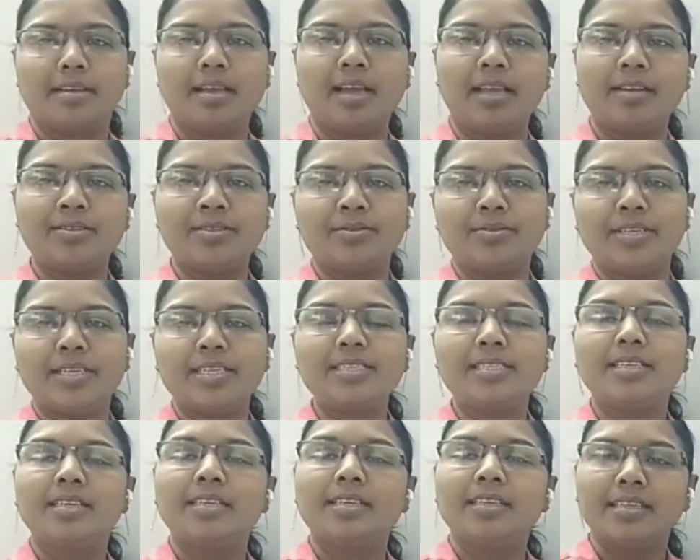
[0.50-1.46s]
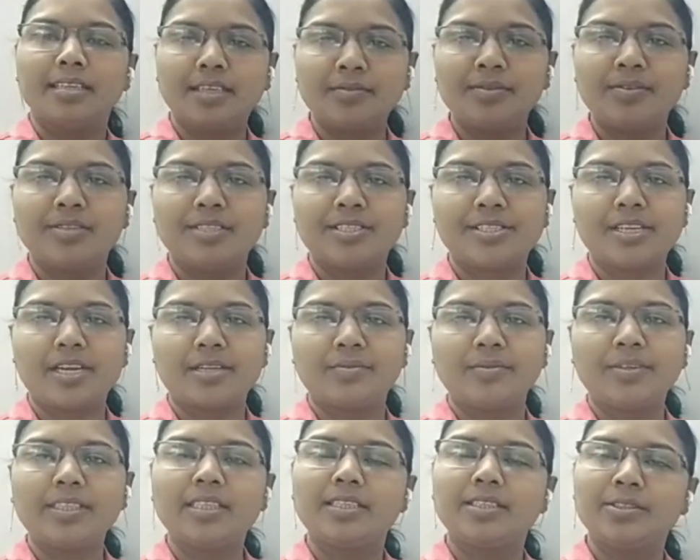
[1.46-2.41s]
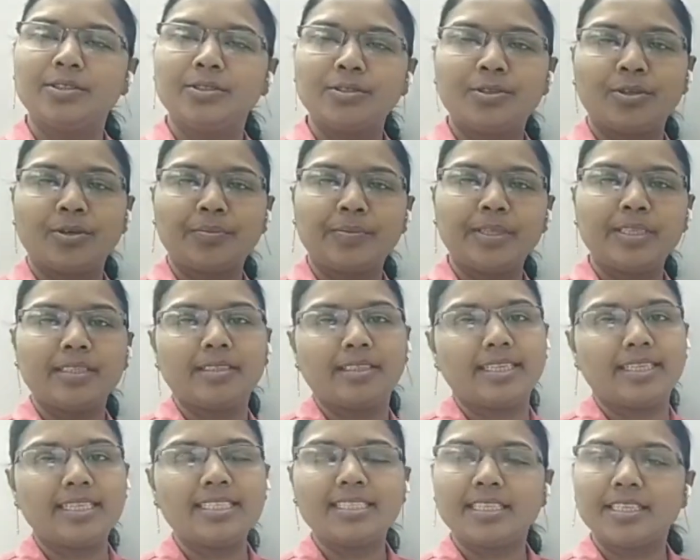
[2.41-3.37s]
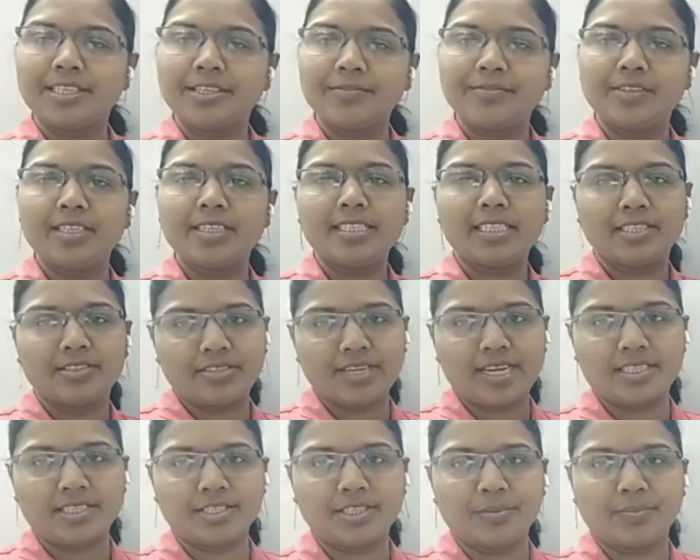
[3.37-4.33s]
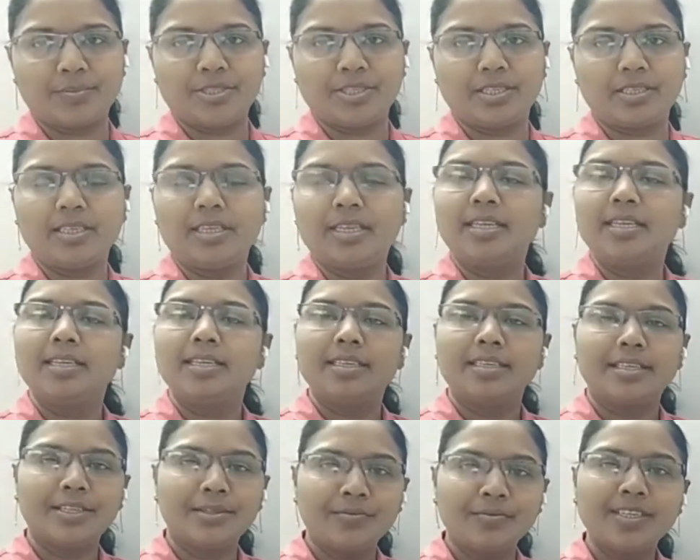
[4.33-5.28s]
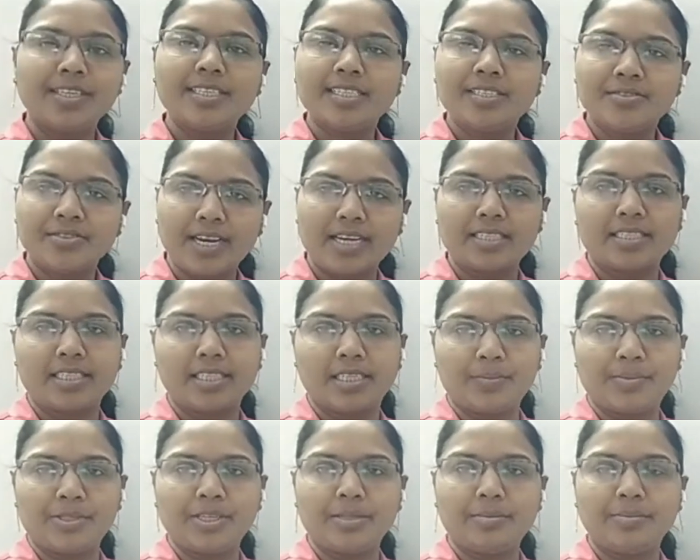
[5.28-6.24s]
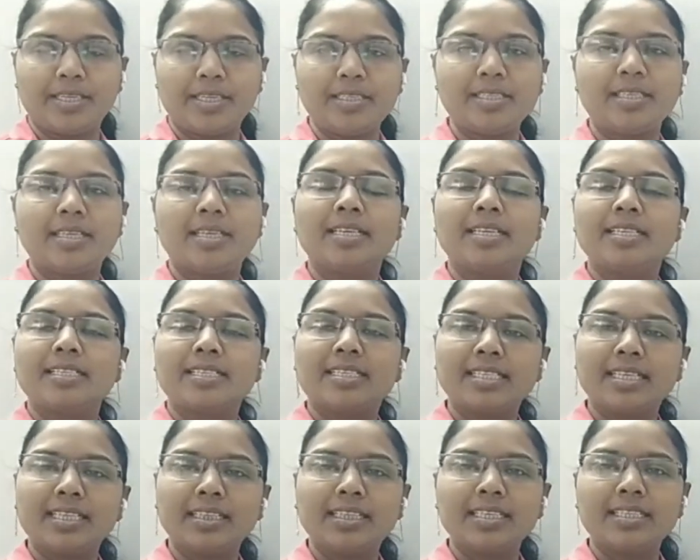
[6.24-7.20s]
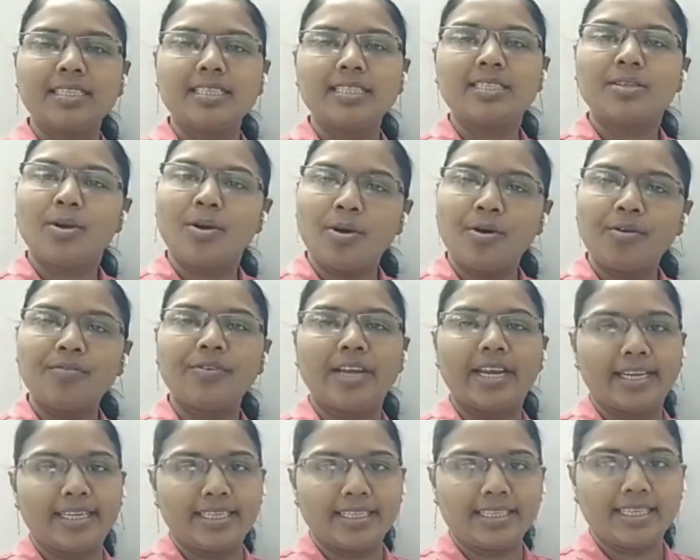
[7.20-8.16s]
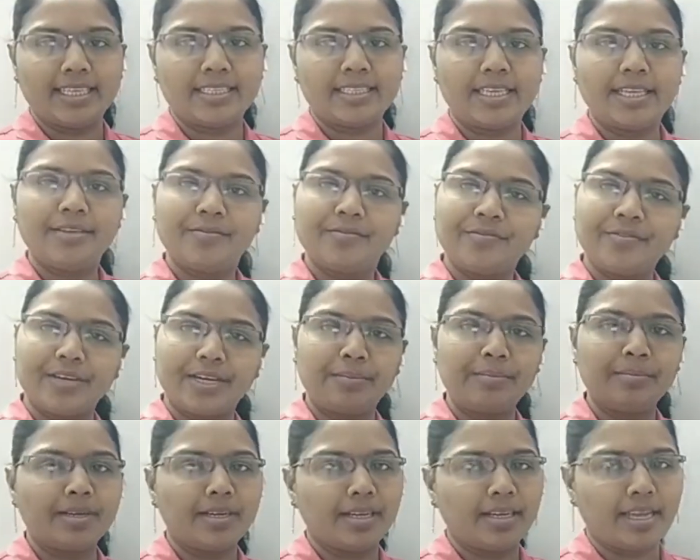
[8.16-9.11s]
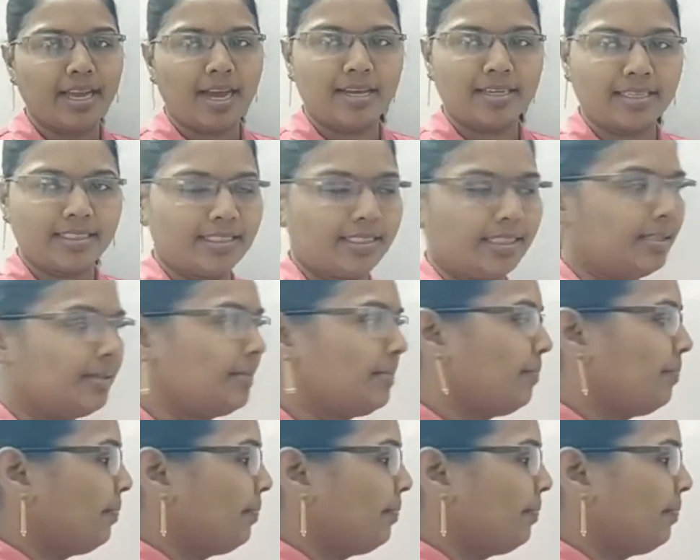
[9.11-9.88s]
Hello students, now we will start with new topic, that is reverse transcription. Reverse transcription means synthesis of a DNA from a RNA.